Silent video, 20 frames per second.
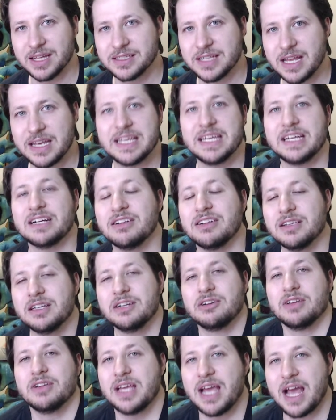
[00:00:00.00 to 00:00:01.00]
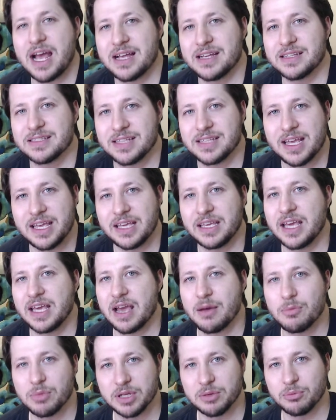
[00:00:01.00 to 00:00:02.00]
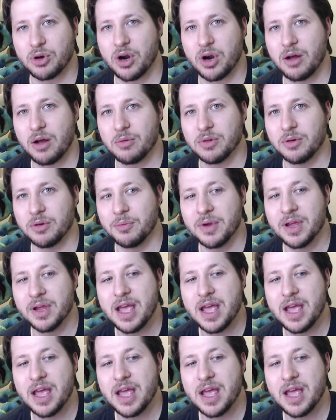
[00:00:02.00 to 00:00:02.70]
and he clearly has a gambling problem.